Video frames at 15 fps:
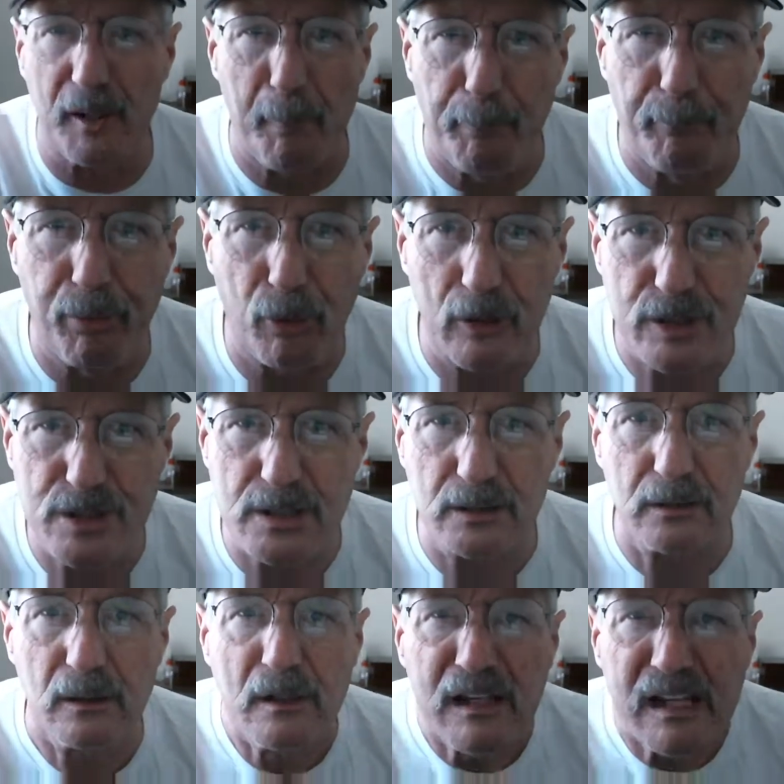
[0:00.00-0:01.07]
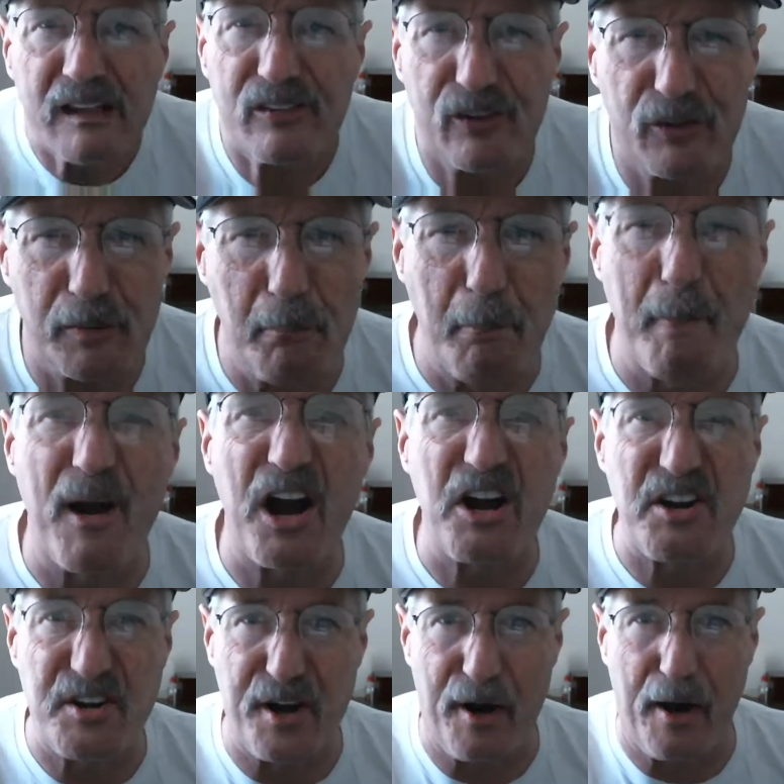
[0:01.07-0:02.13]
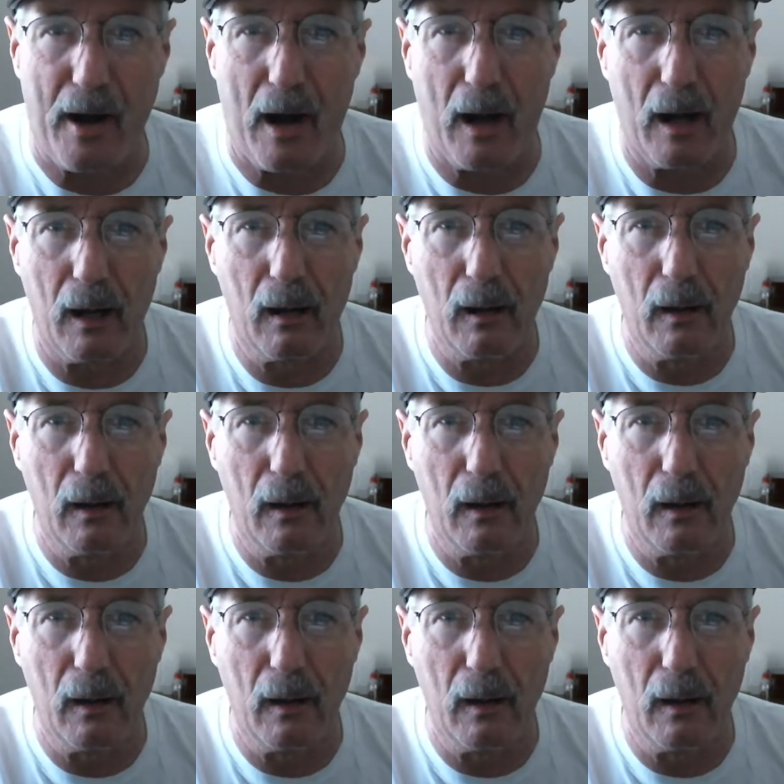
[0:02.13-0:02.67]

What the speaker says: abortion, this is murder.